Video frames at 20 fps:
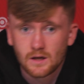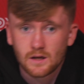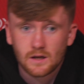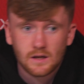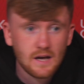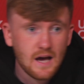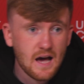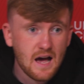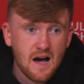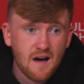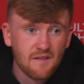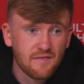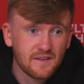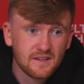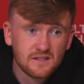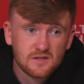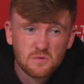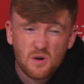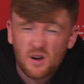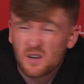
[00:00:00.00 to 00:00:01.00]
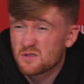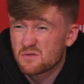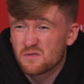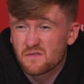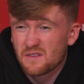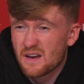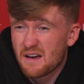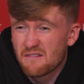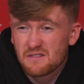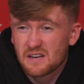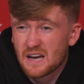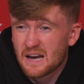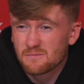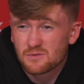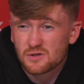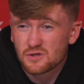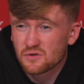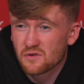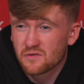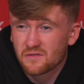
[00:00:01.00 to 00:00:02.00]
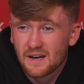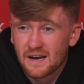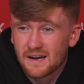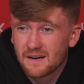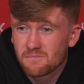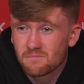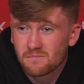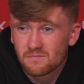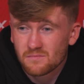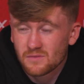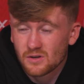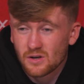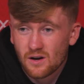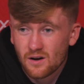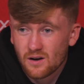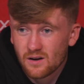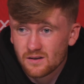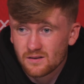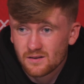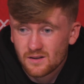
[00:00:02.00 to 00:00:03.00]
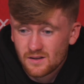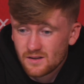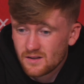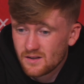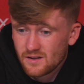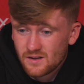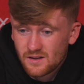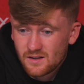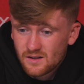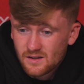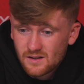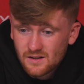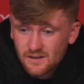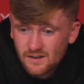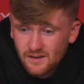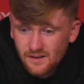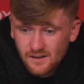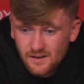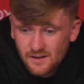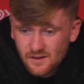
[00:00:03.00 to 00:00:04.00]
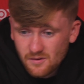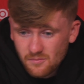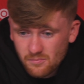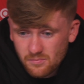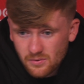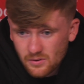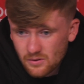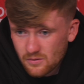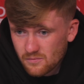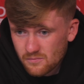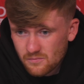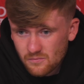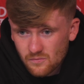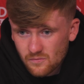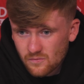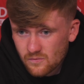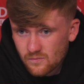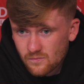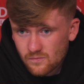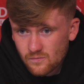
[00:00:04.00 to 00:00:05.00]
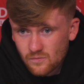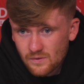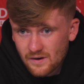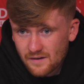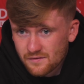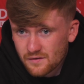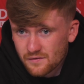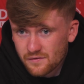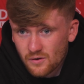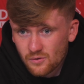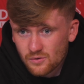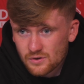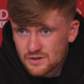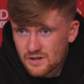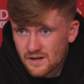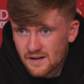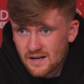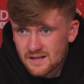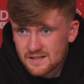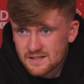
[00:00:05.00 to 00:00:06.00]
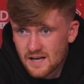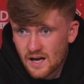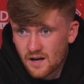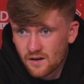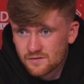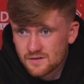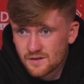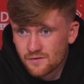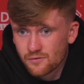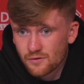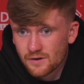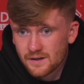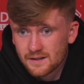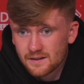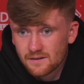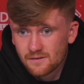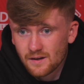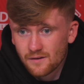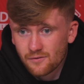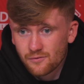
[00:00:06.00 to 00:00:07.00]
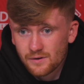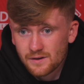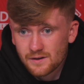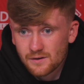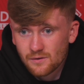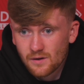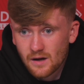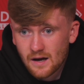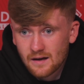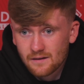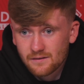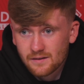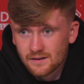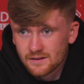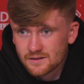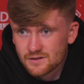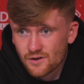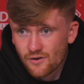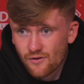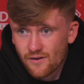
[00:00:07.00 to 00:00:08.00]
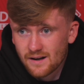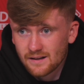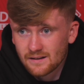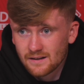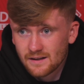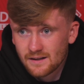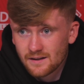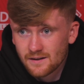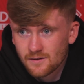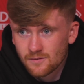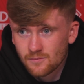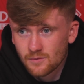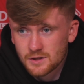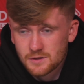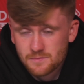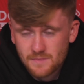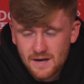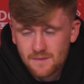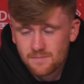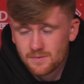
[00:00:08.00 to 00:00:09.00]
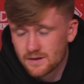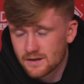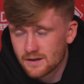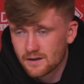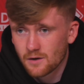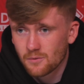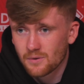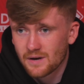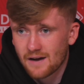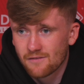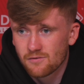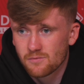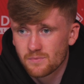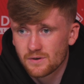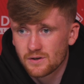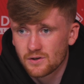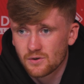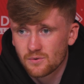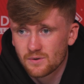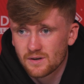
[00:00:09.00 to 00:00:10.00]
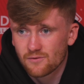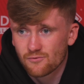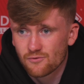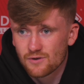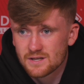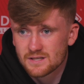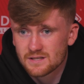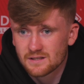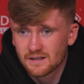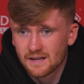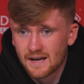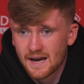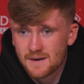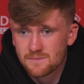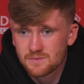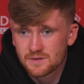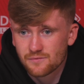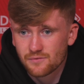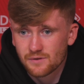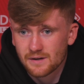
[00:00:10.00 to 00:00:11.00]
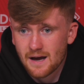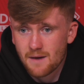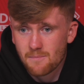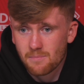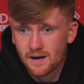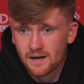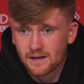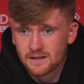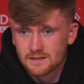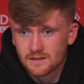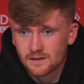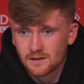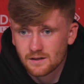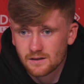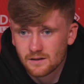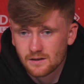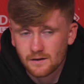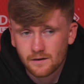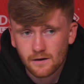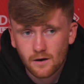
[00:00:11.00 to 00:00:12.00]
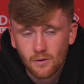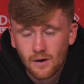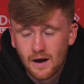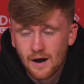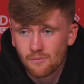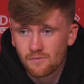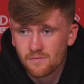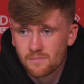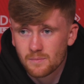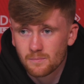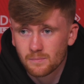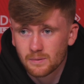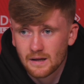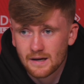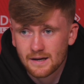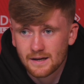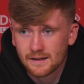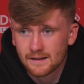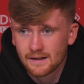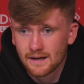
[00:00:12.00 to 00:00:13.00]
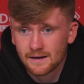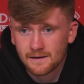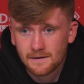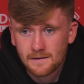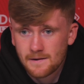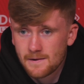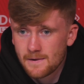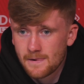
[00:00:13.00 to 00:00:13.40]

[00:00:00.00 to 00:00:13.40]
Yeah, I think, to be honest with you, every game's a tough game, you know. But we have to focus on ourselves. If we do our things correctly, which maybe, you know, we haven't been doing in recent games, if we get back to, you know, how we've been playing, then,